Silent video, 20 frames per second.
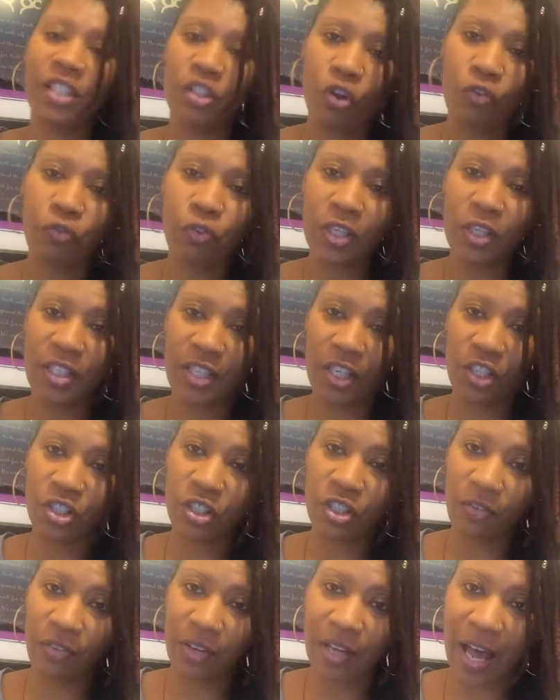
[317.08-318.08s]
in my
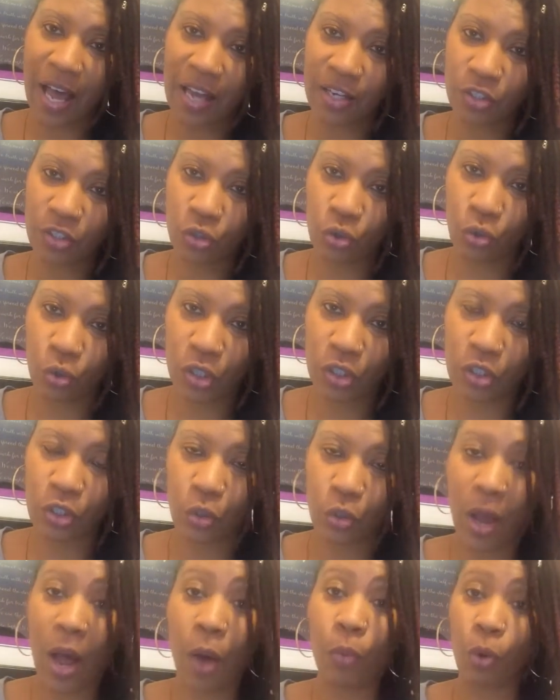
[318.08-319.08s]
self-realization of a goddess
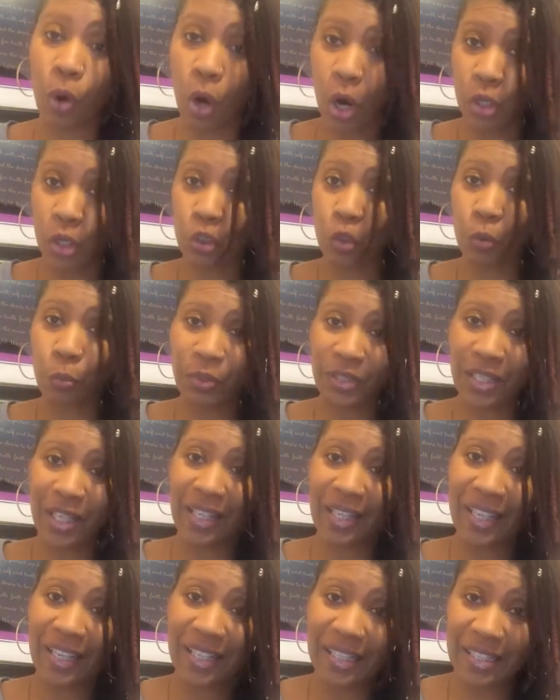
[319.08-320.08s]
course. So I will also
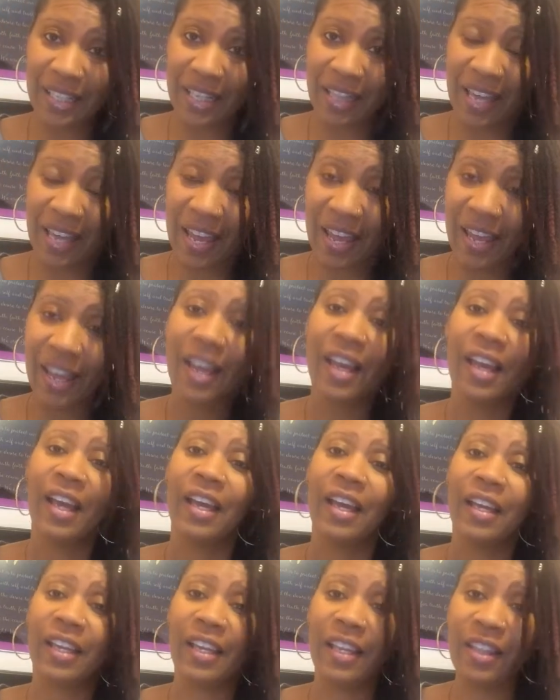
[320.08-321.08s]
put the link to that
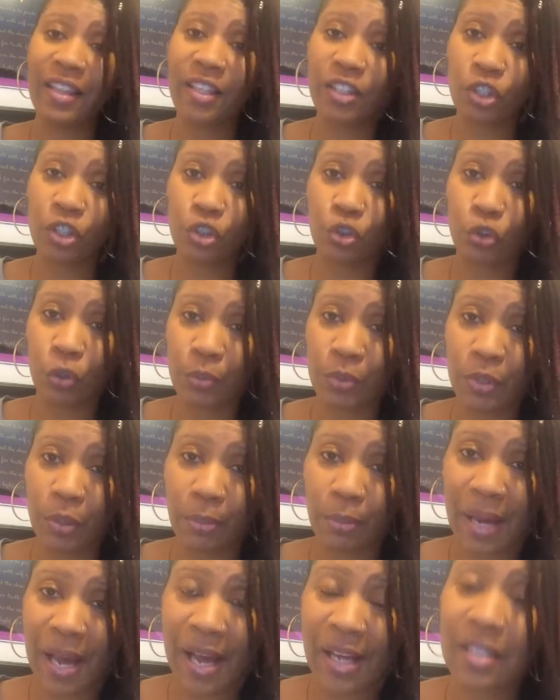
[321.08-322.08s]
in the
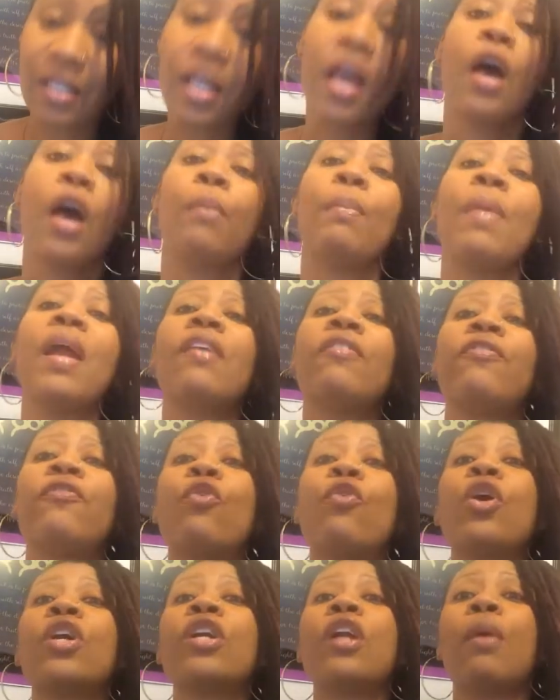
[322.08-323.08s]
description box.
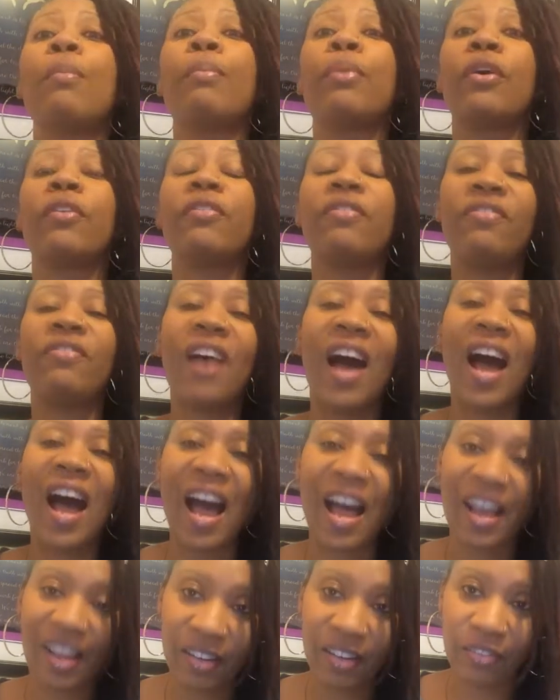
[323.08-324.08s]
Metaphor number
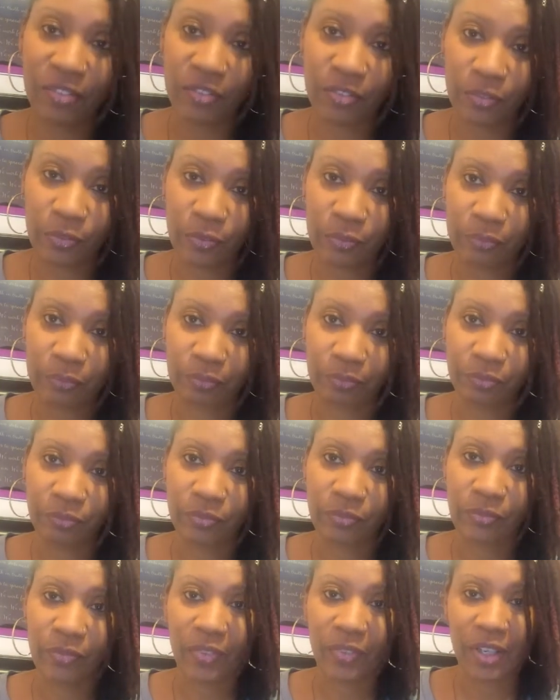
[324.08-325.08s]
5.
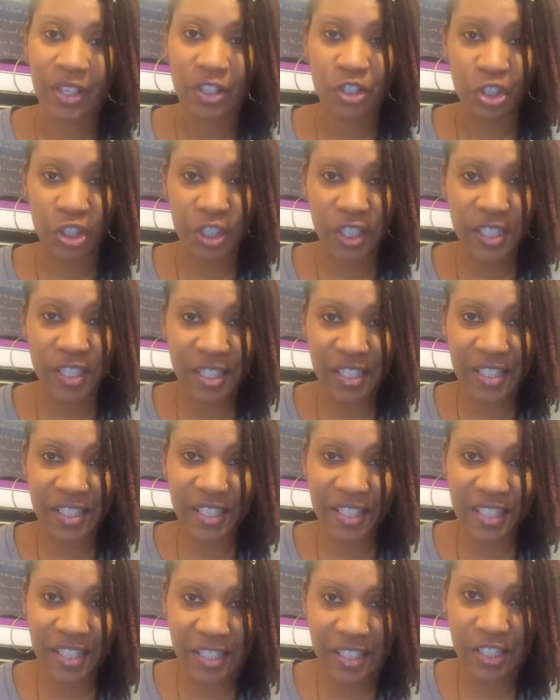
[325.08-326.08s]

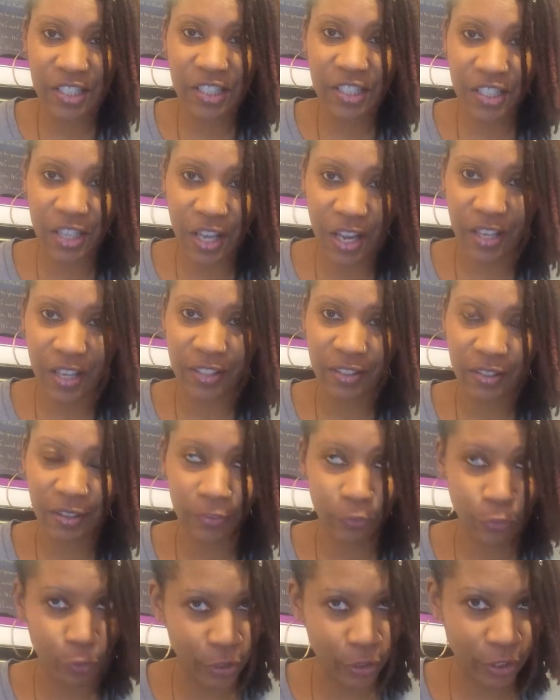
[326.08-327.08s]
Jesus is the
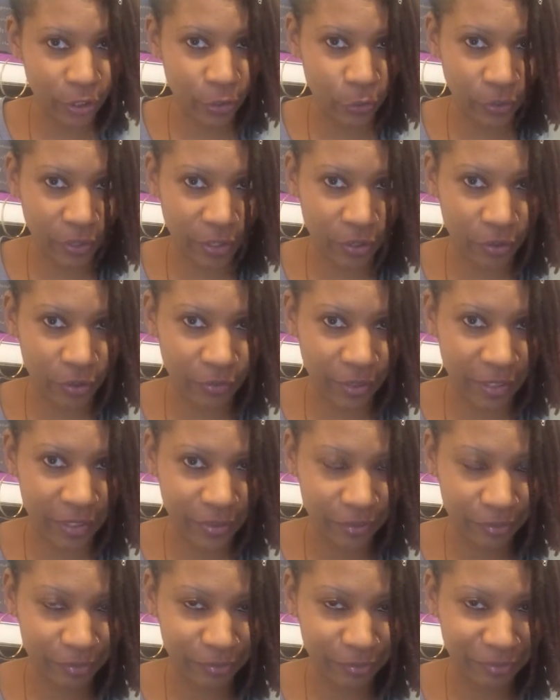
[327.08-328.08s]
Son, if you didn't know that
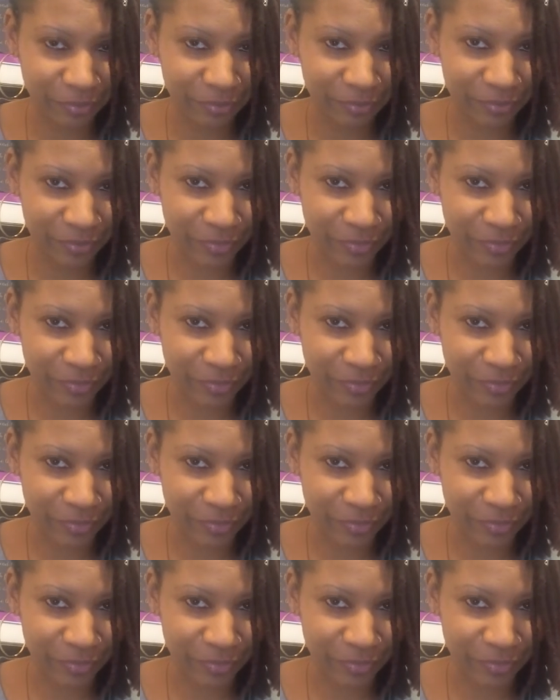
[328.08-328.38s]
already.